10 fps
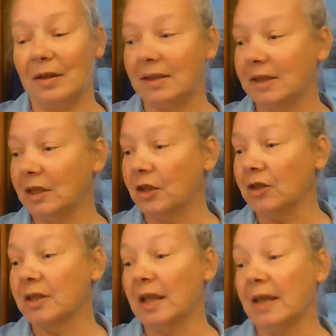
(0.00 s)

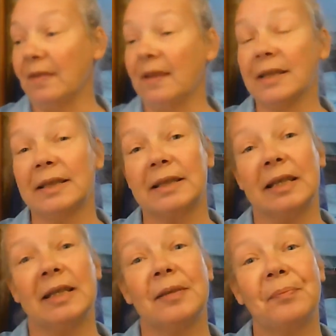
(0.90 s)
stickers like this,
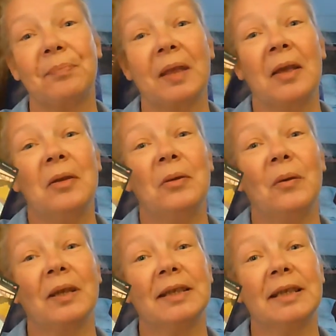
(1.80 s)
you
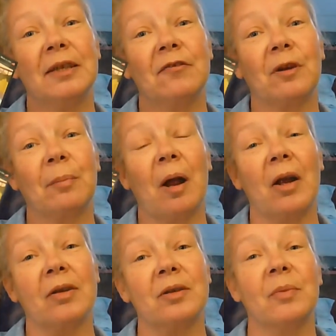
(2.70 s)
only see if we're
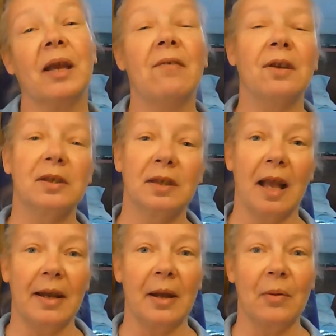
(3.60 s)
parked and we have our
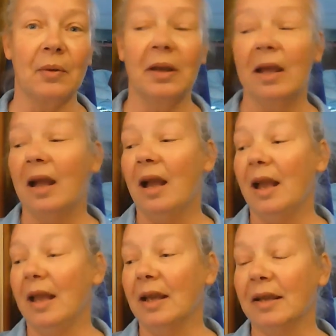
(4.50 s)
slide out.
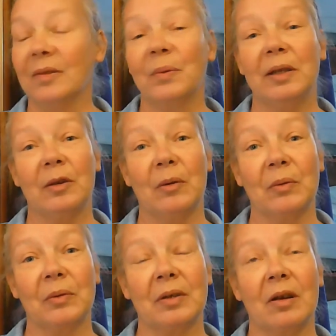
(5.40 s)
And we
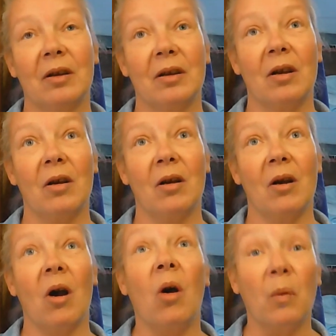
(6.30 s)
don't
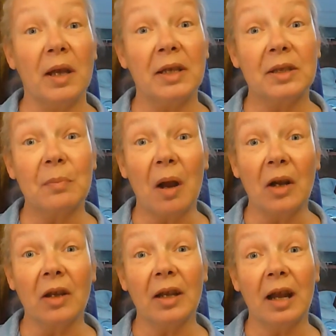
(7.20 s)
always
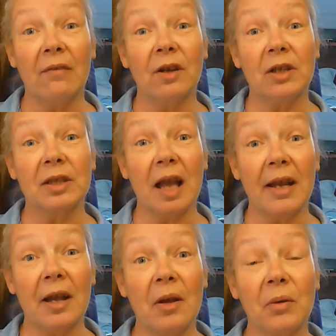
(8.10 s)
park and have our slide
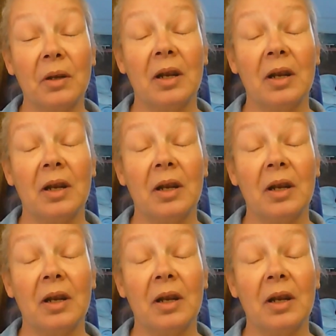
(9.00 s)
out.